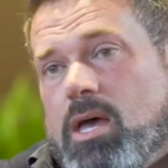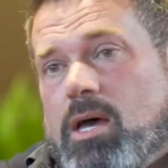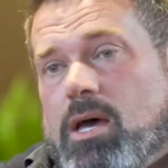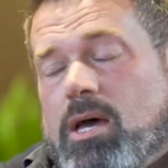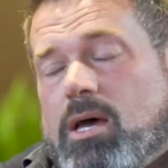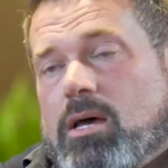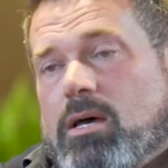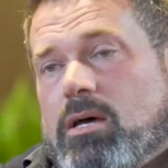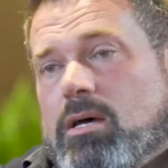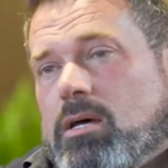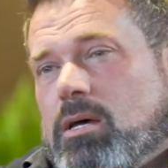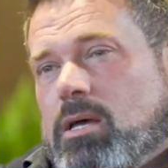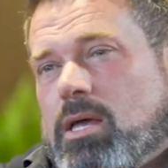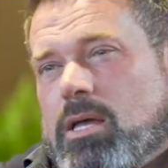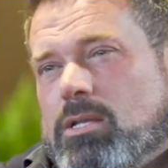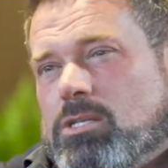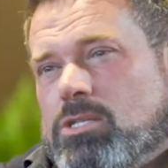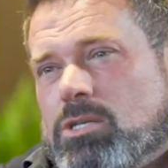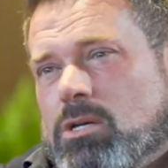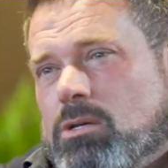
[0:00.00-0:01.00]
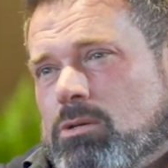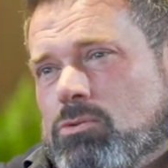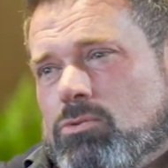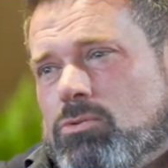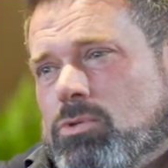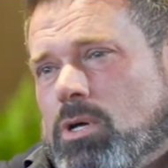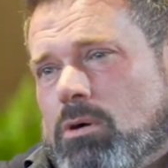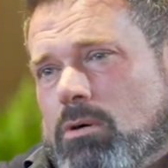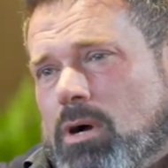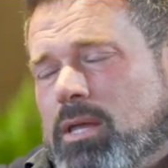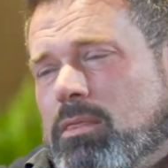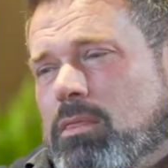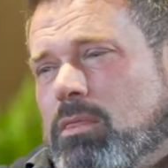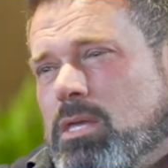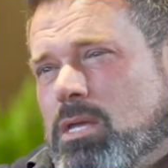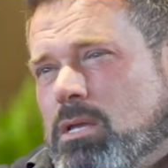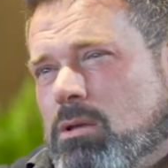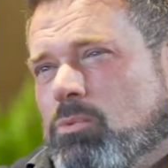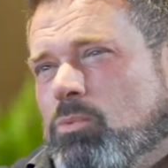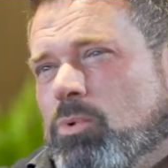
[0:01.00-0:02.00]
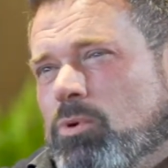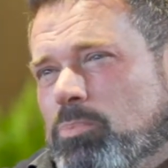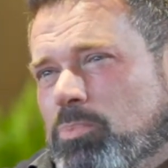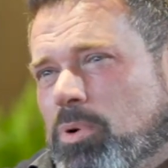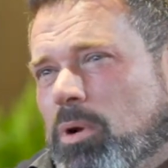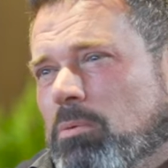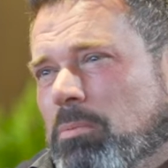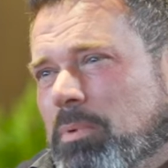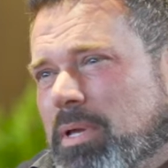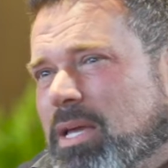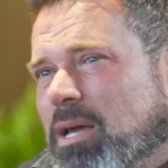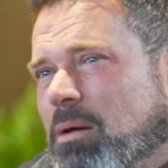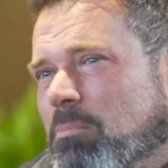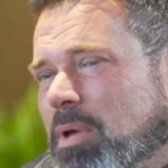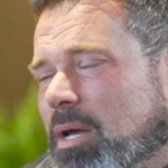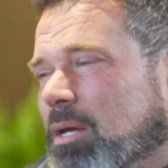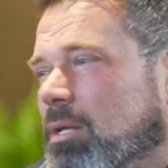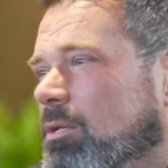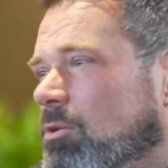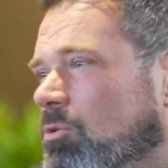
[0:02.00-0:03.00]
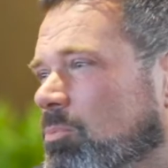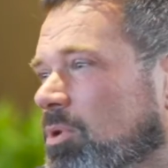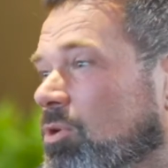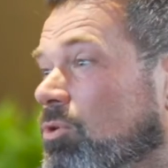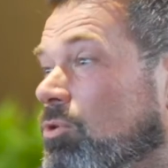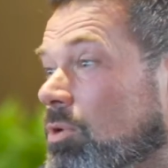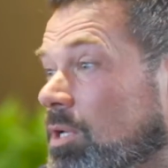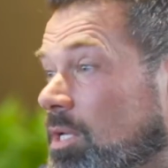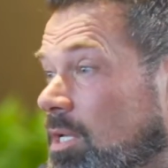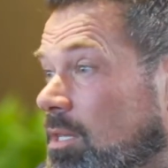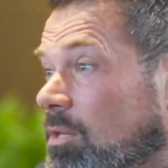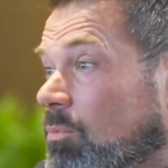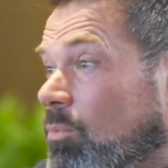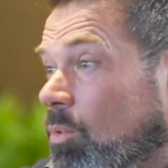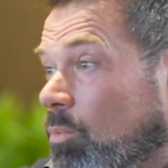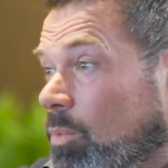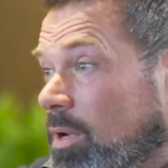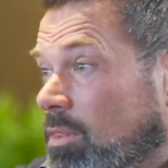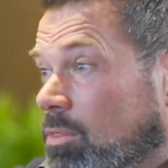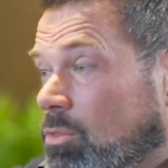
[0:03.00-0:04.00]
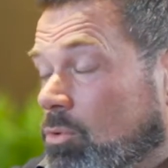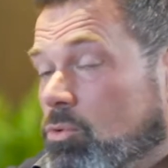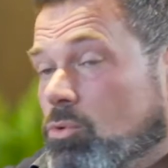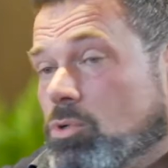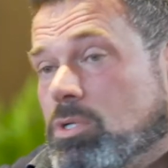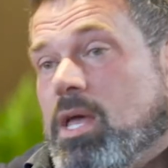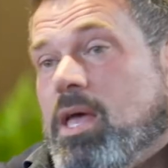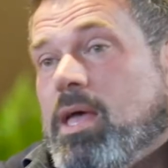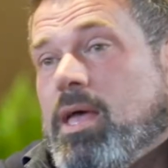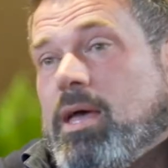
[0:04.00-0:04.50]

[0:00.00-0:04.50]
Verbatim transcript: Uh, so no, I think we'll probably come back a little bit earlier than what we thought.